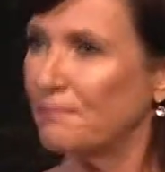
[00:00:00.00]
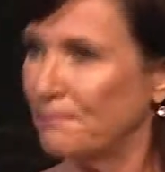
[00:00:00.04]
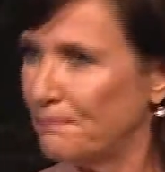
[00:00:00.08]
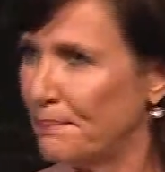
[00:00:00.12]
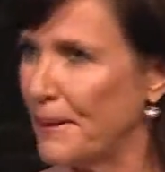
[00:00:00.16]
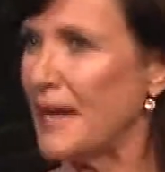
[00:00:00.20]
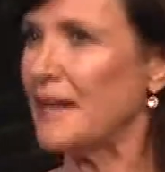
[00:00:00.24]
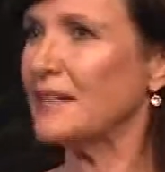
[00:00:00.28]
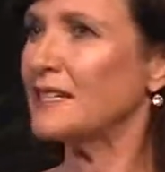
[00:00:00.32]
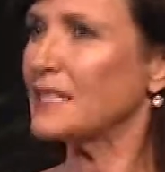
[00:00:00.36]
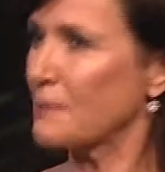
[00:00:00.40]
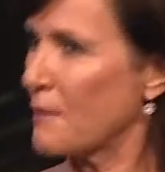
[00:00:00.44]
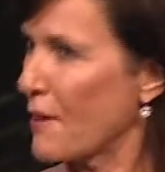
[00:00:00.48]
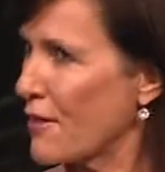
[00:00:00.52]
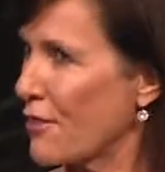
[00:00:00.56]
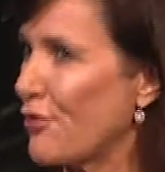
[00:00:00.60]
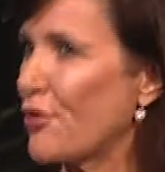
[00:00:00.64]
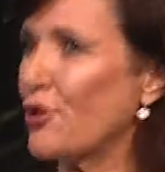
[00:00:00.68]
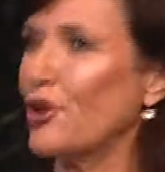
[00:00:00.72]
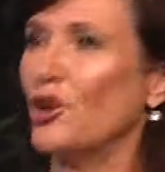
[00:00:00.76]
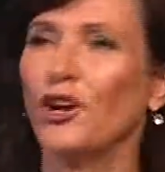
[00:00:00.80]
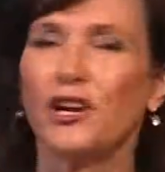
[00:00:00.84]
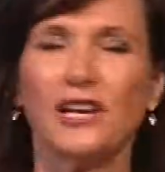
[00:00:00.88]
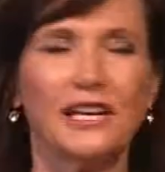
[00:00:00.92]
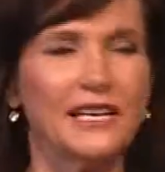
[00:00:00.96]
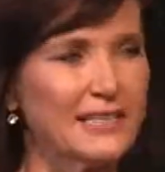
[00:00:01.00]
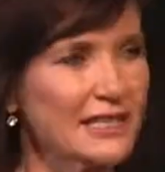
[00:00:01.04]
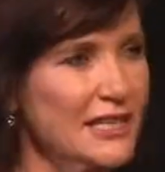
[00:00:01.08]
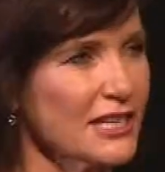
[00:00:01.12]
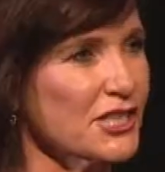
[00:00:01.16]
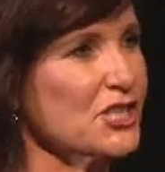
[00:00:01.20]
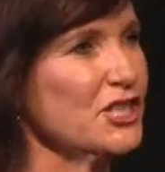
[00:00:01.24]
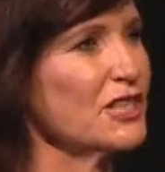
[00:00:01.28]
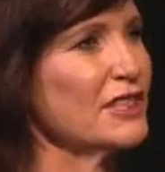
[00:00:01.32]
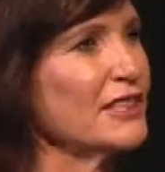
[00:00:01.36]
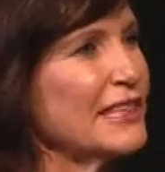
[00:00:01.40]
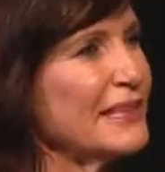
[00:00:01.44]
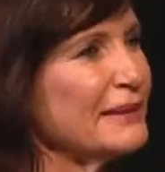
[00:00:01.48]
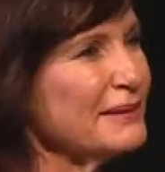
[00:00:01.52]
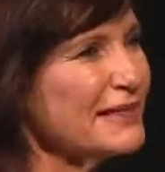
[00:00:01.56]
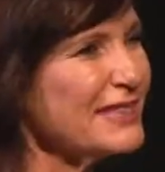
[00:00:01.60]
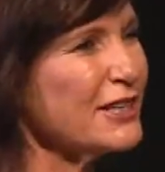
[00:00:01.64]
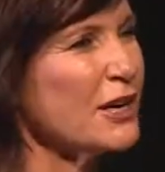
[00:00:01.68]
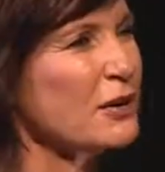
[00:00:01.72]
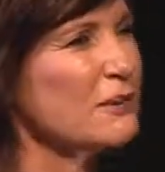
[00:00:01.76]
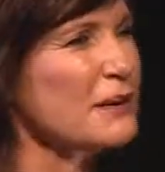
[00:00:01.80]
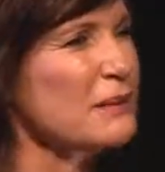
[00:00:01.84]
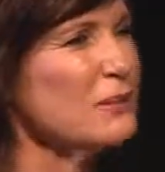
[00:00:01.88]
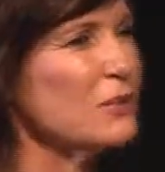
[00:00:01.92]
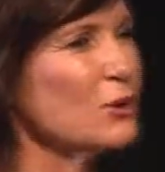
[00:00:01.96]
Ben is my 3rd. He's actually,
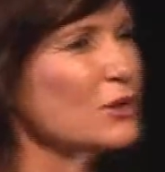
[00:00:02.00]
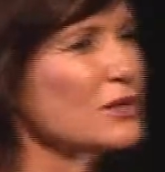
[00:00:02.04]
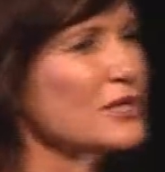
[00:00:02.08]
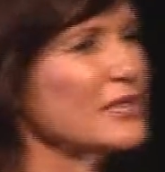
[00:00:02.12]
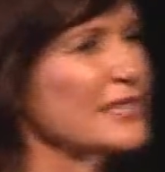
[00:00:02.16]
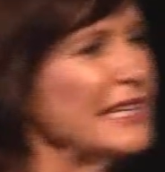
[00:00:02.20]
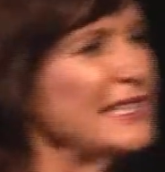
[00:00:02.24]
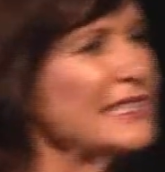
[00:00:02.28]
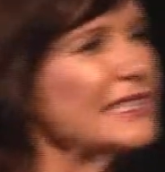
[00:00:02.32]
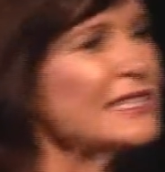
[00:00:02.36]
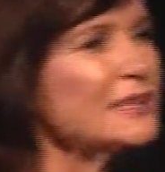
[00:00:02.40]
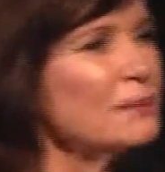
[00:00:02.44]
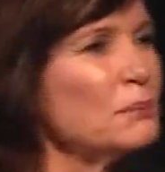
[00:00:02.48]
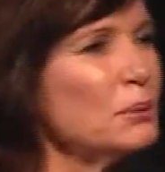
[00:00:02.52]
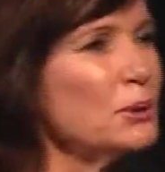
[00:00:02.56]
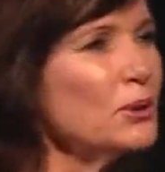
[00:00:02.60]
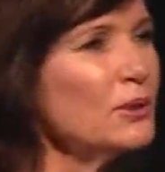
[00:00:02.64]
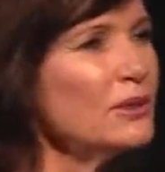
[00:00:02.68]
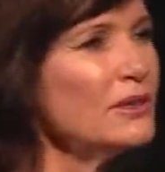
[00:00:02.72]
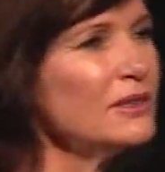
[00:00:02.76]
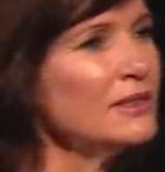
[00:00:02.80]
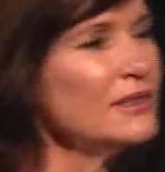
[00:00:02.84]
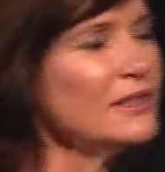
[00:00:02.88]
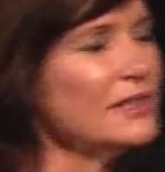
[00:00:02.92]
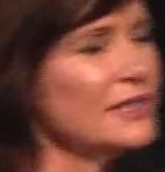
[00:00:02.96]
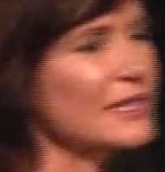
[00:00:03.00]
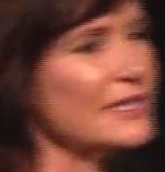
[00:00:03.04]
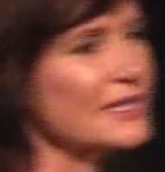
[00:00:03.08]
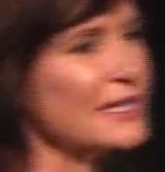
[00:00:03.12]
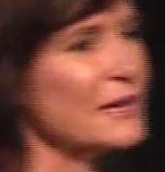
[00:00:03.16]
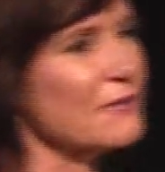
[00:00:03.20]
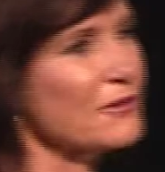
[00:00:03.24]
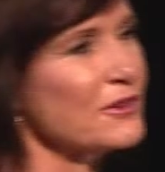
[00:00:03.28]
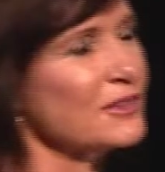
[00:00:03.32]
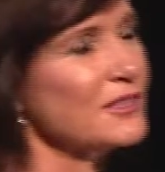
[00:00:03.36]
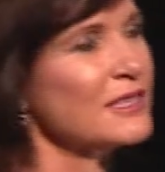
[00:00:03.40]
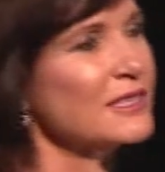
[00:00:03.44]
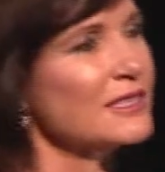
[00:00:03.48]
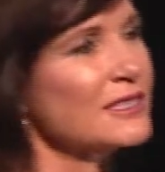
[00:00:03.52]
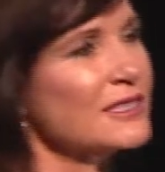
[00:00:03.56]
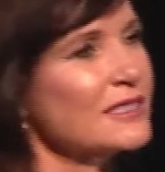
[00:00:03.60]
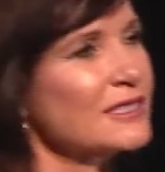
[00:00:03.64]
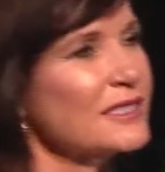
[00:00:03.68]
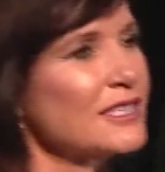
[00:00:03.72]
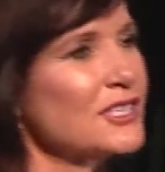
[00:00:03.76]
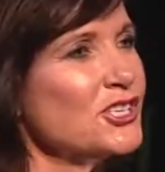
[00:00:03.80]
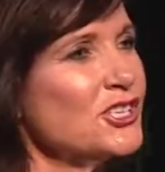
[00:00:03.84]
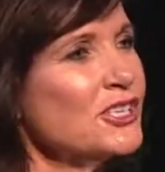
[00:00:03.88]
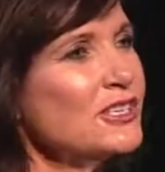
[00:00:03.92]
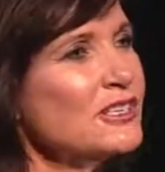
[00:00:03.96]
a bit more sensible, except for this
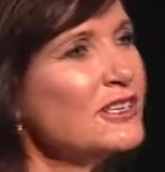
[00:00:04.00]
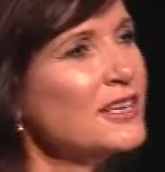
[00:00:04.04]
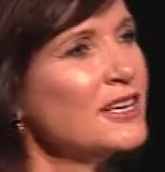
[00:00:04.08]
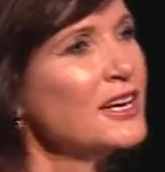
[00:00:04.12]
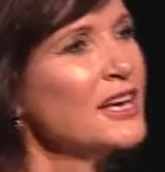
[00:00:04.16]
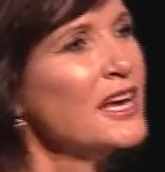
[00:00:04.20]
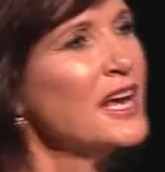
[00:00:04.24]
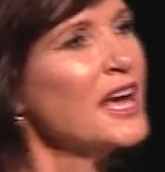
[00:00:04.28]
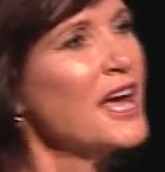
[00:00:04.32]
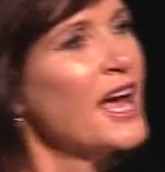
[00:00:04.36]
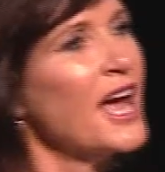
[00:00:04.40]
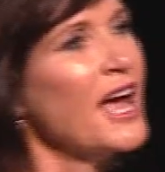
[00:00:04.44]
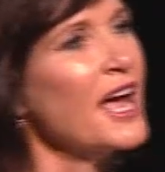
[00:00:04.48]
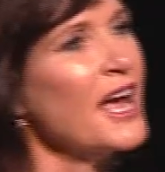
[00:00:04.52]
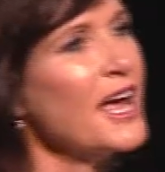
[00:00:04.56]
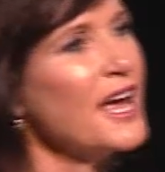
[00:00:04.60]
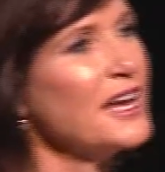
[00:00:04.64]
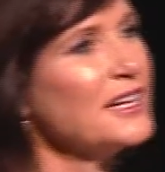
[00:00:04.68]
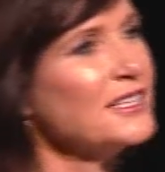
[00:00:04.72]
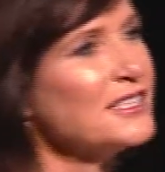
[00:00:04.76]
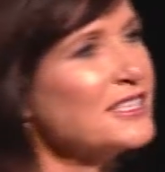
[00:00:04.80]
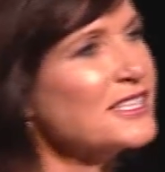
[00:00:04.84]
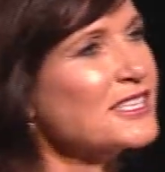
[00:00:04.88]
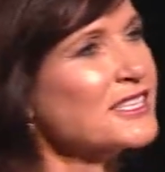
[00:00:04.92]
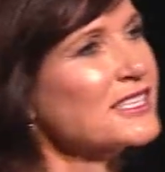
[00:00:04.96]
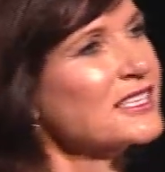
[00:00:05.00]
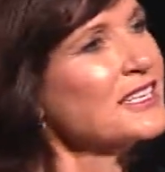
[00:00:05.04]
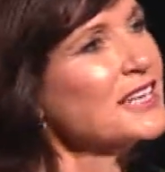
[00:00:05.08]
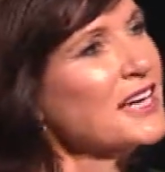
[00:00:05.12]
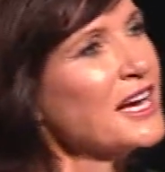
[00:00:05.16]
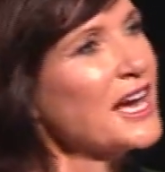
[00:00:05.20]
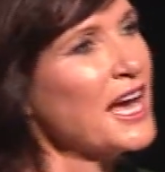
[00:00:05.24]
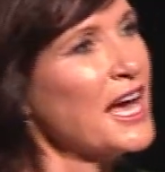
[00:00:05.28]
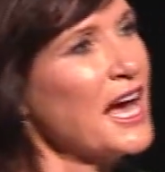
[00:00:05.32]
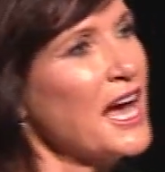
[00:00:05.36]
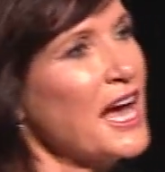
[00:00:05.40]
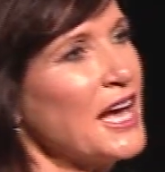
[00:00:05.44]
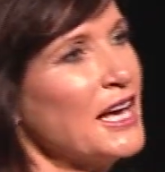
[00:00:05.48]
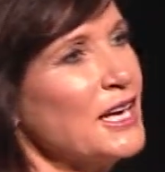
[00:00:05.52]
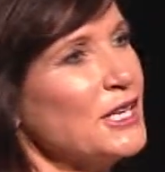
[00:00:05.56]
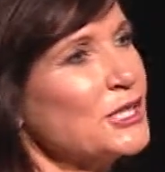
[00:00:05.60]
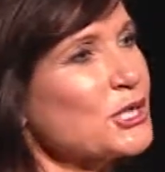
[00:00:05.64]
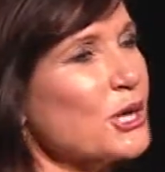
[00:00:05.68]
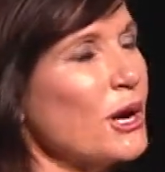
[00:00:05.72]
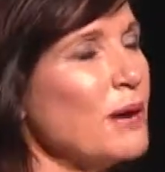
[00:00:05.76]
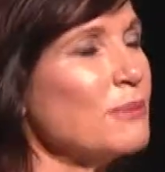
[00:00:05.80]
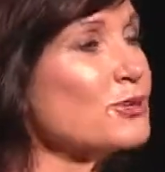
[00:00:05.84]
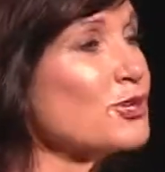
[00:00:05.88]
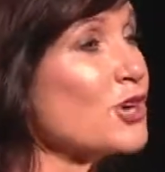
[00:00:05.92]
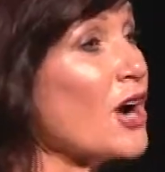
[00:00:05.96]
decision. And
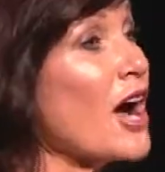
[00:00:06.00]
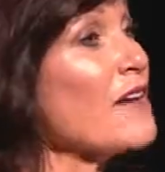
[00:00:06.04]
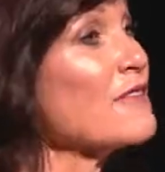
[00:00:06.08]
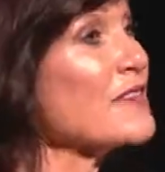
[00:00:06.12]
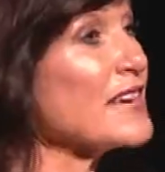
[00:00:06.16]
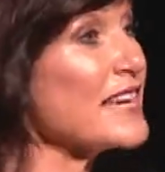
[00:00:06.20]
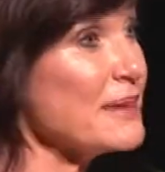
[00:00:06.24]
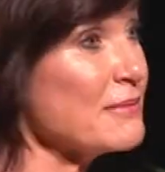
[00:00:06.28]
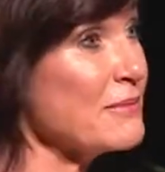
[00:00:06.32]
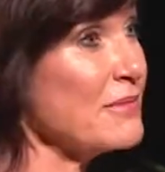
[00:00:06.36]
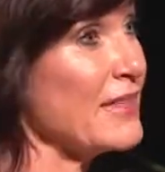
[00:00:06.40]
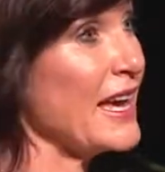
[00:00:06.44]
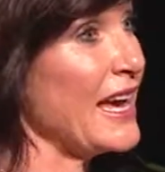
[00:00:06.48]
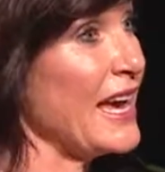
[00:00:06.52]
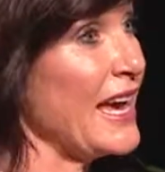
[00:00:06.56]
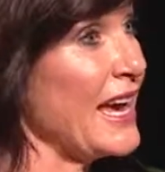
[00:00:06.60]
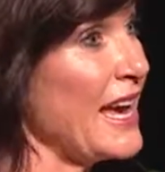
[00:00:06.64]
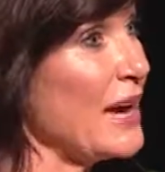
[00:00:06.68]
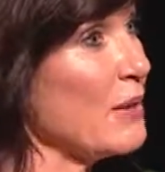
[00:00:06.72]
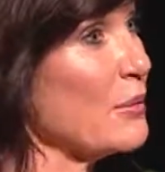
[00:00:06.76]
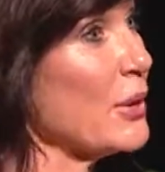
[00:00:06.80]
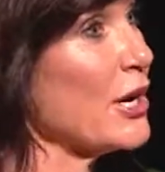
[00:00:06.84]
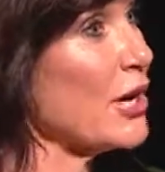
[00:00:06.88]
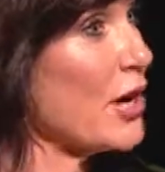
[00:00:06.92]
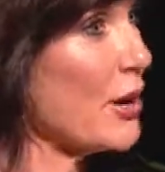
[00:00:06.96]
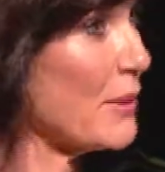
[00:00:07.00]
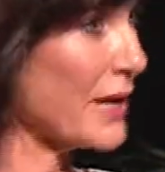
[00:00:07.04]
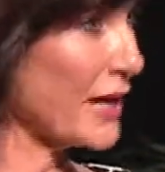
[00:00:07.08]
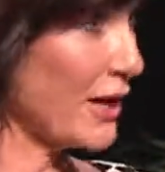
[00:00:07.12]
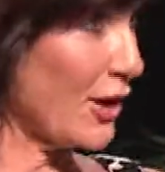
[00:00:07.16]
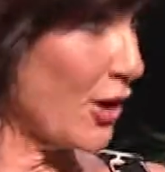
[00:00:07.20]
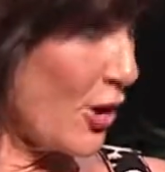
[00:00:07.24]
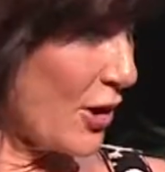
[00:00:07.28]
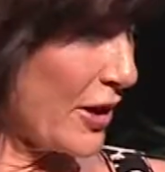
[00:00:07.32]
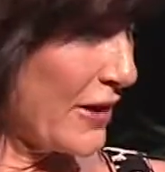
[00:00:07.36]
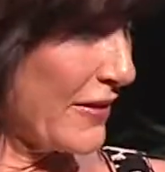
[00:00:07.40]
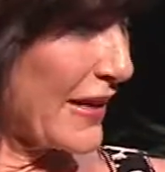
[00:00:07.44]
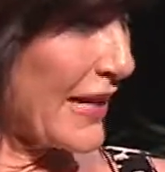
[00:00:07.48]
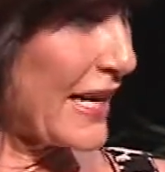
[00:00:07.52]
so I'm driving him there, and we're going along in the